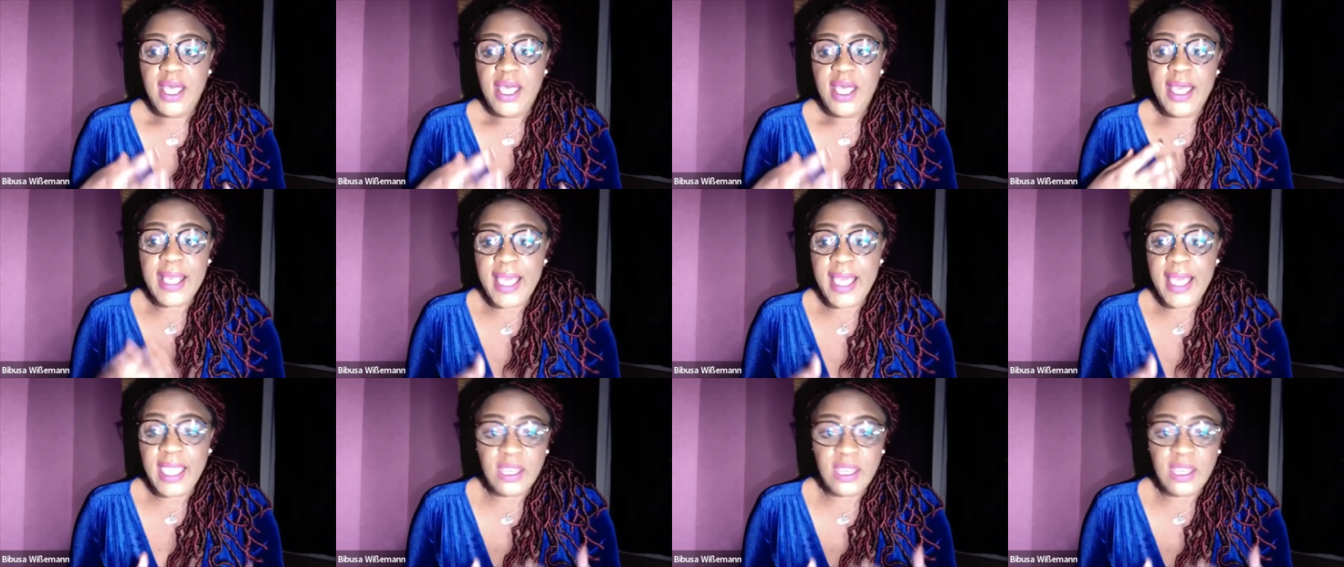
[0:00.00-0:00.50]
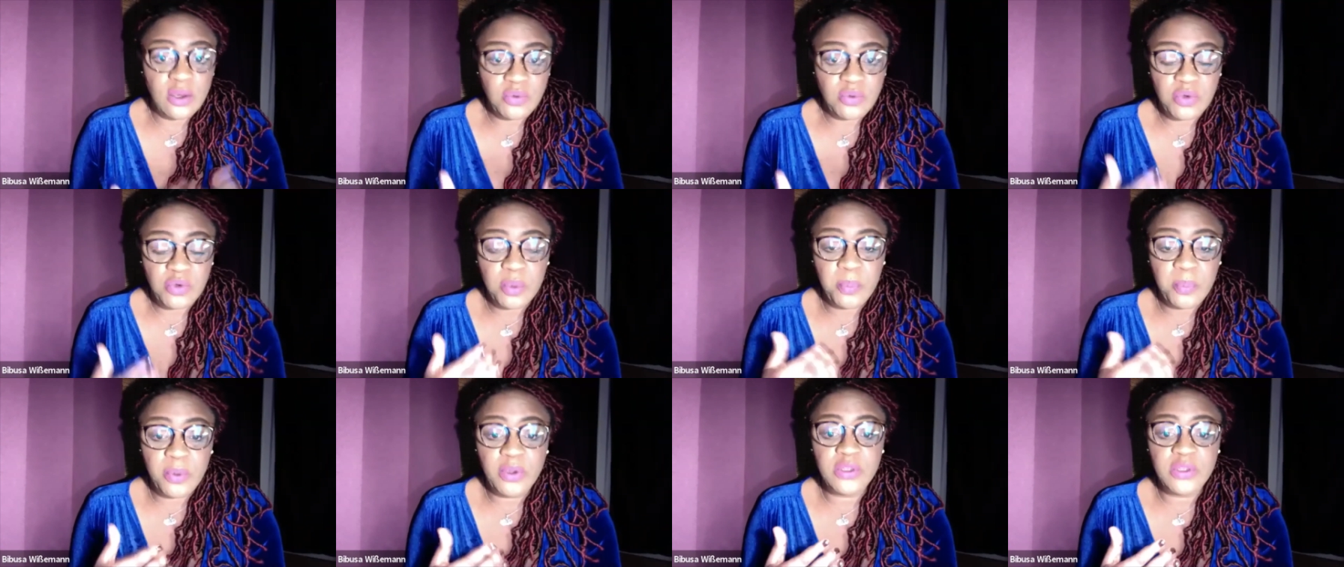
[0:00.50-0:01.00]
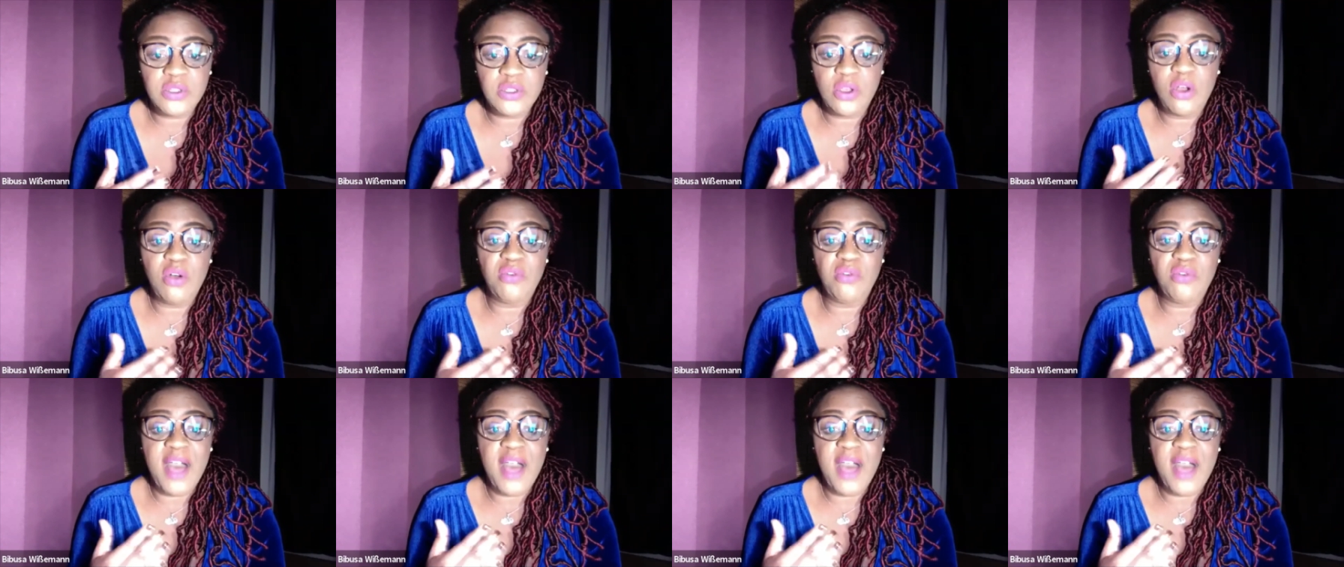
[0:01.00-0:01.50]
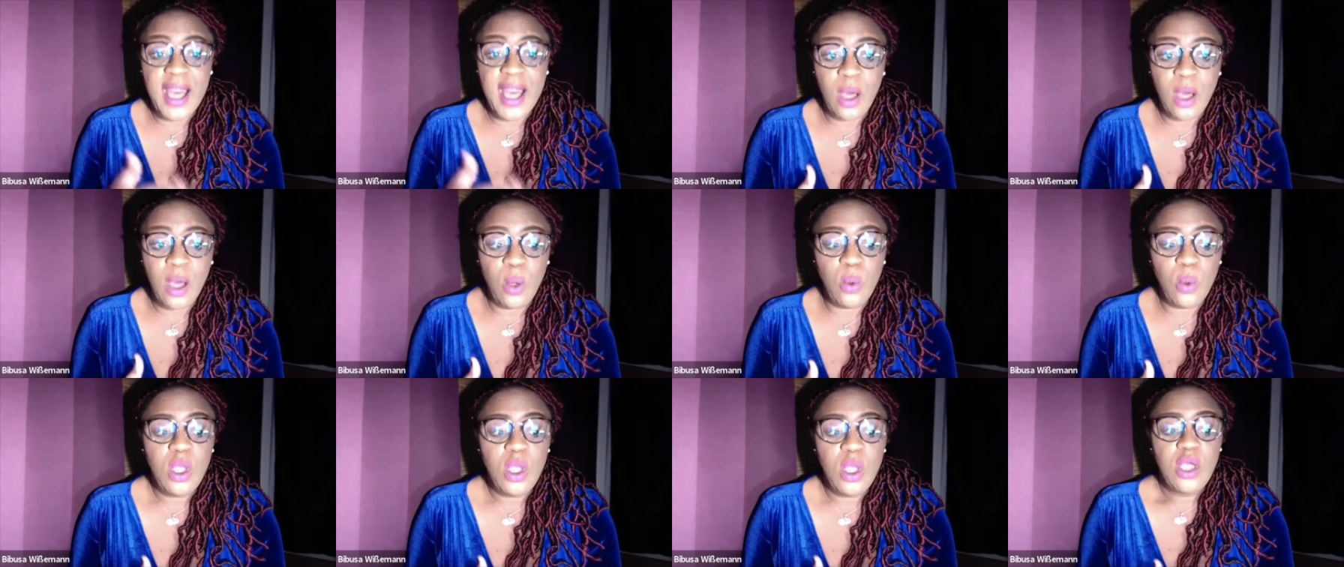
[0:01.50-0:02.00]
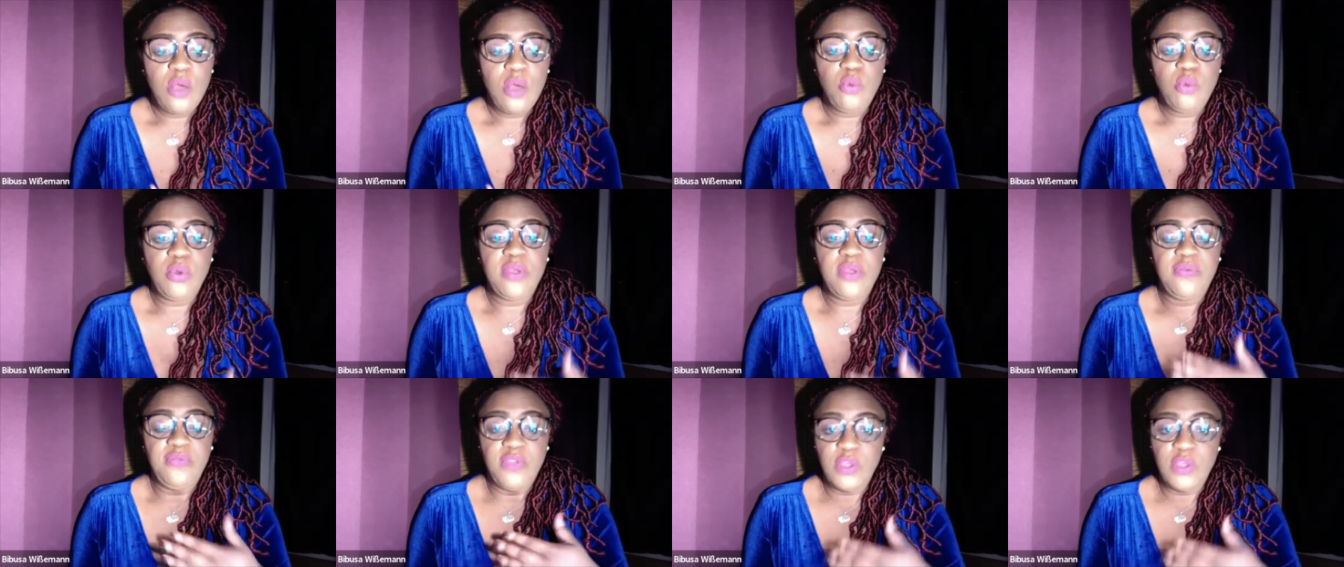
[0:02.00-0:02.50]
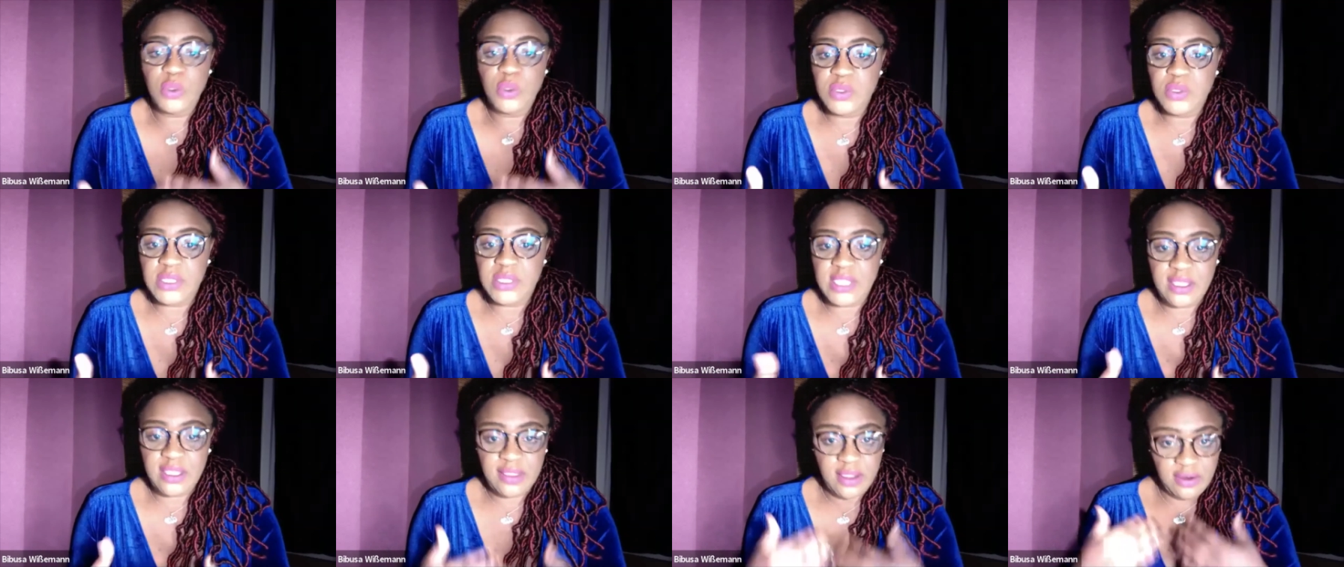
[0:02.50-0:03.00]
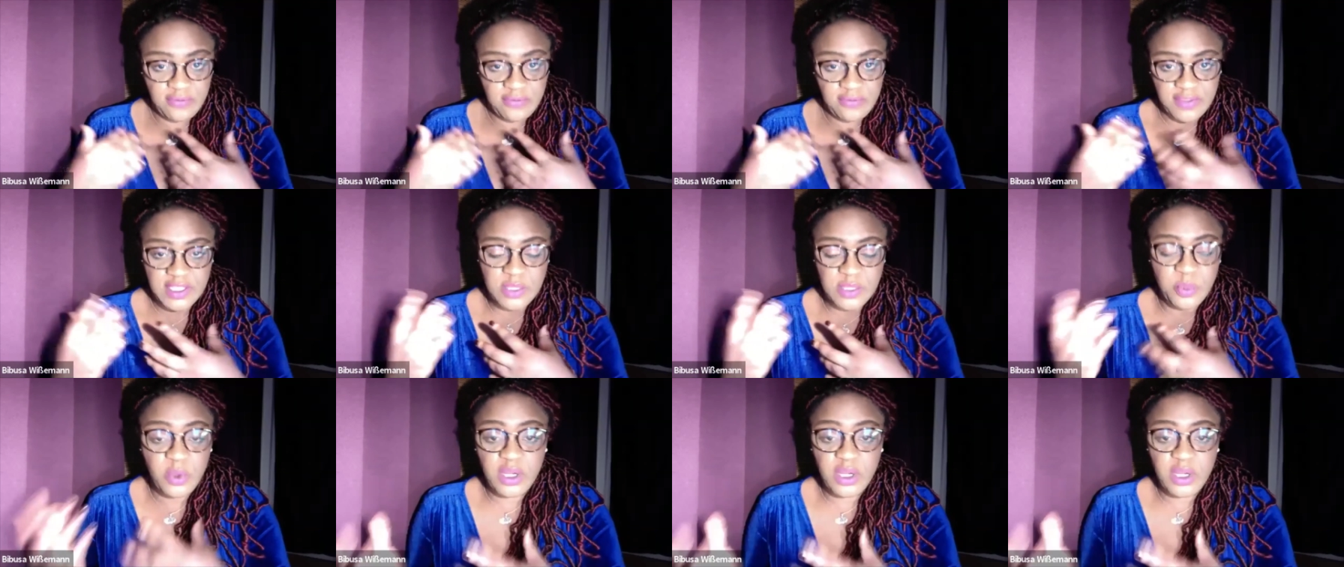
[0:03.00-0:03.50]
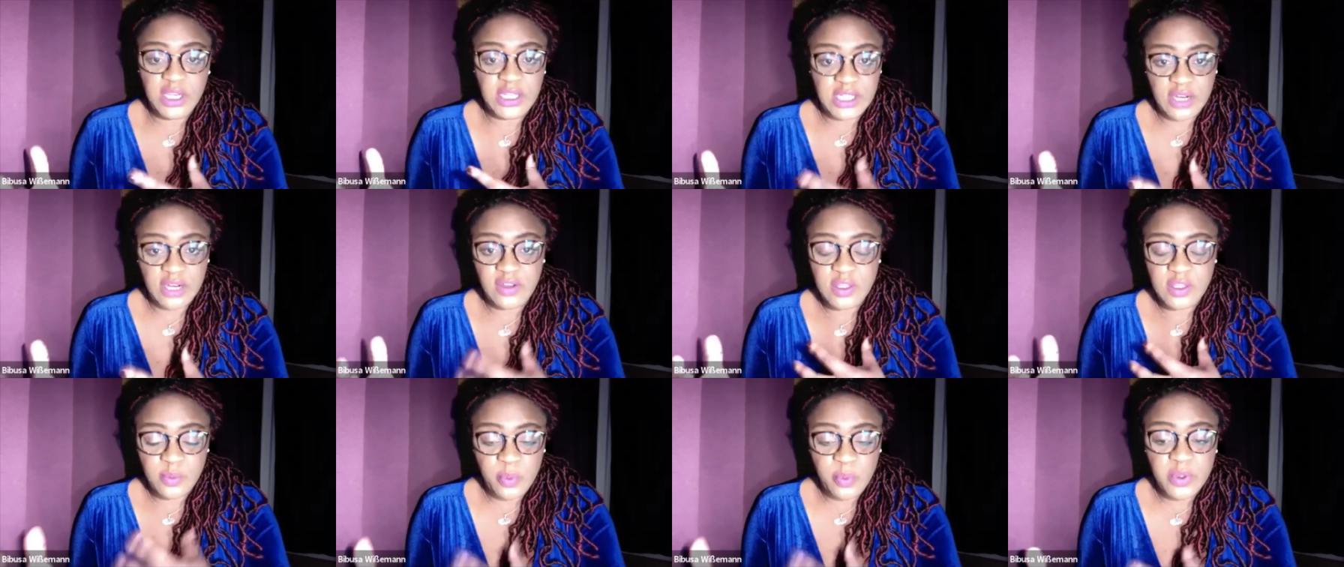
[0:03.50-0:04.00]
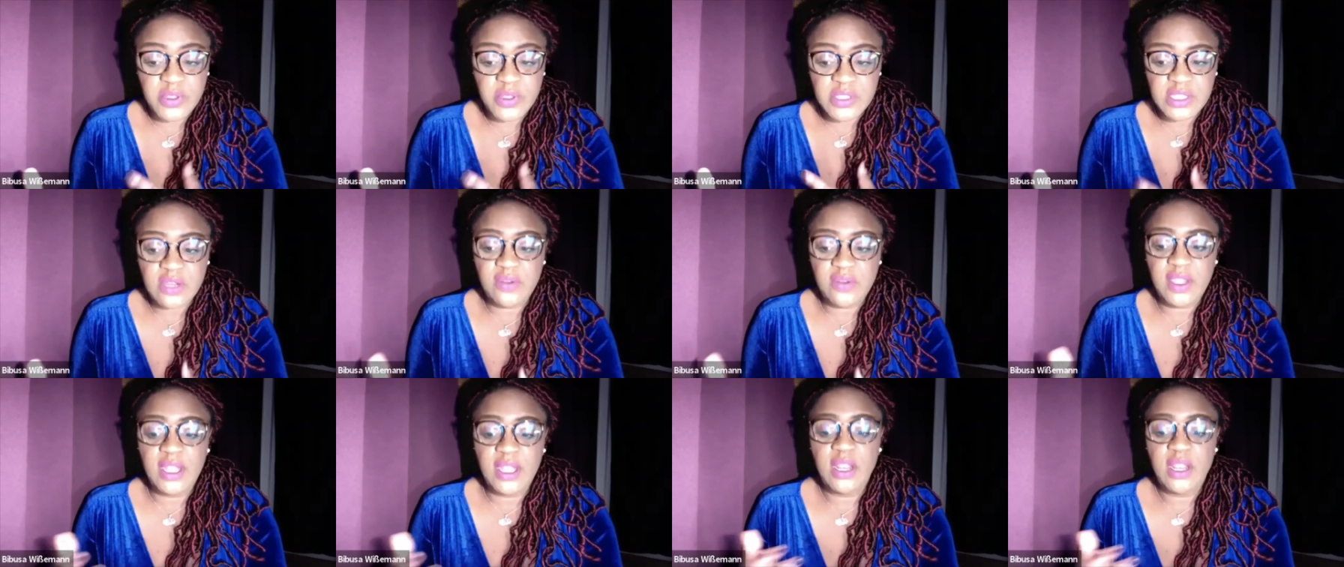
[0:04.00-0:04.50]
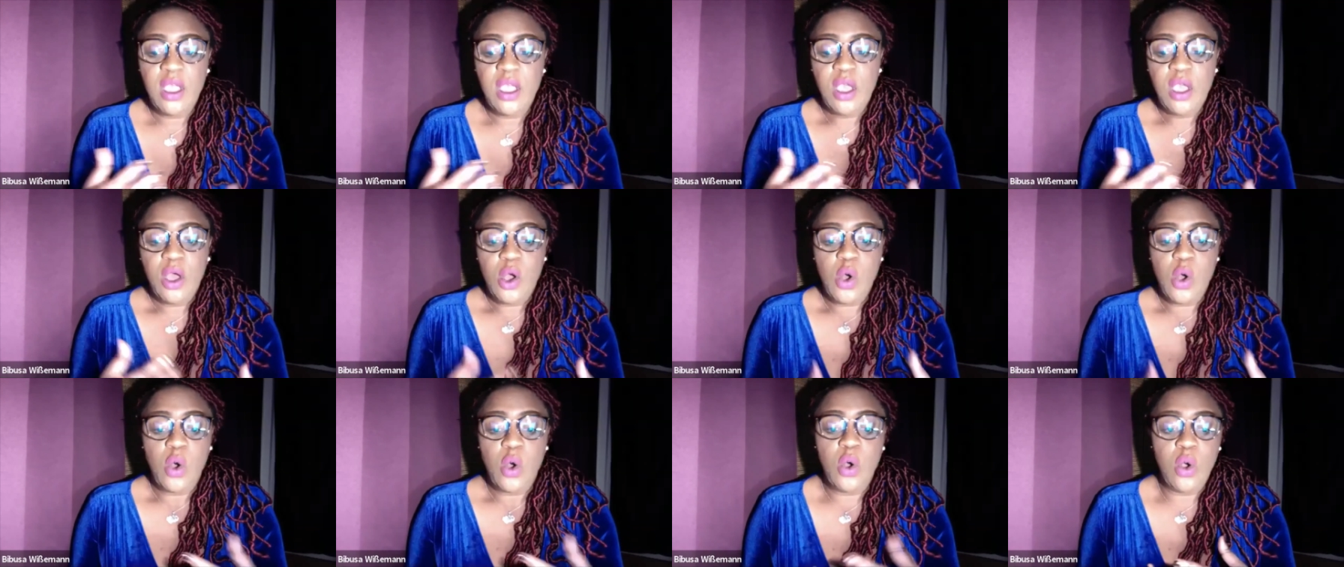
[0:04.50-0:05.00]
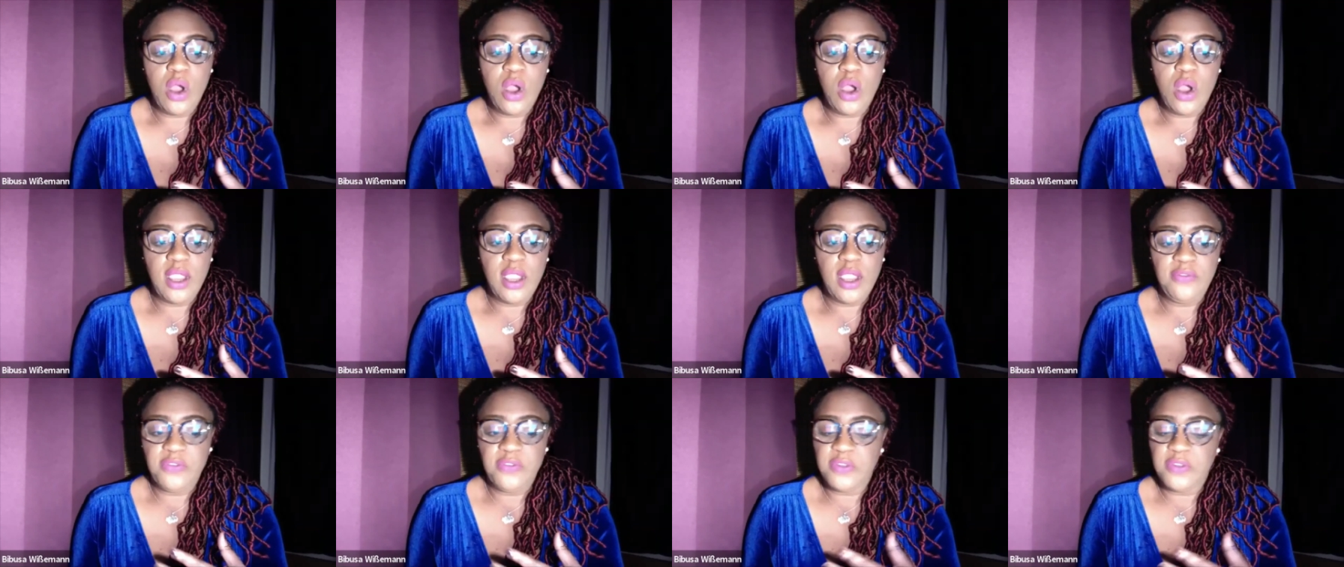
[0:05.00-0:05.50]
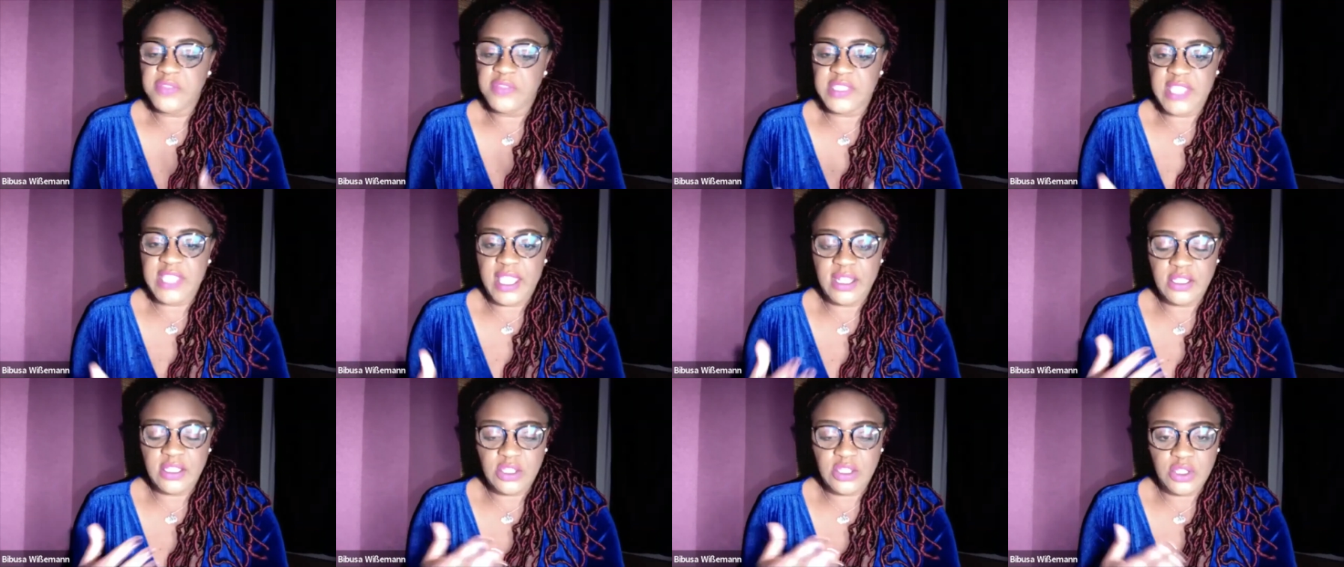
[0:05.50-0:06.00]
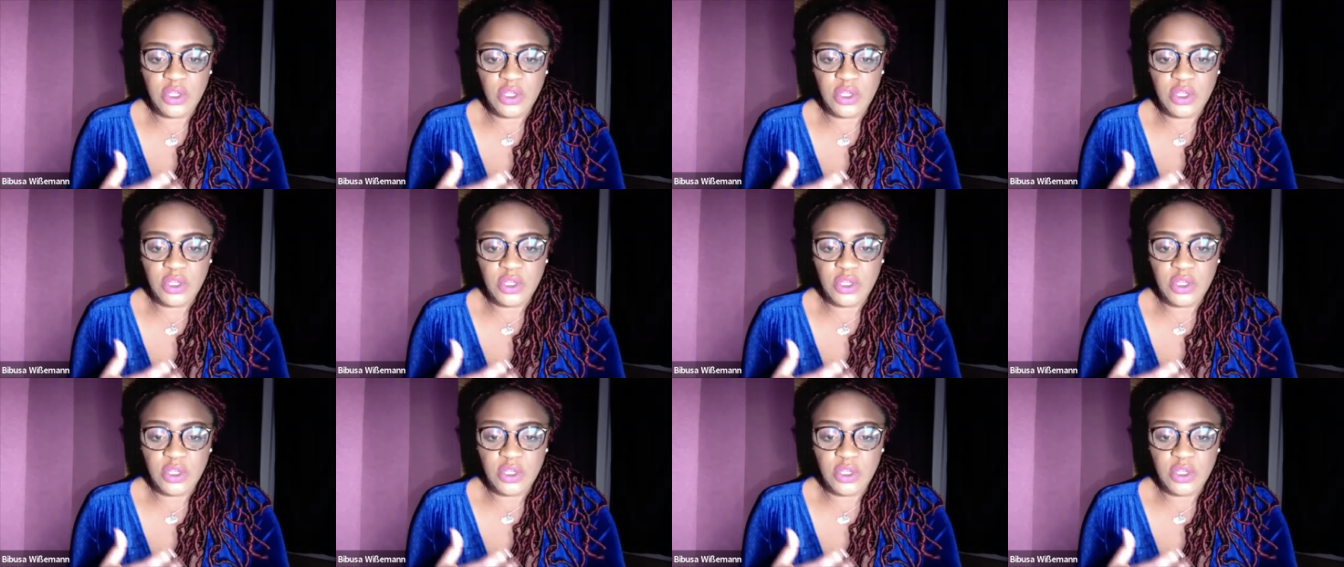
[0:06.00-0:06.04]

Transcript: a guided report of how we've used, either if it's monetary sponsoring or if you've sent,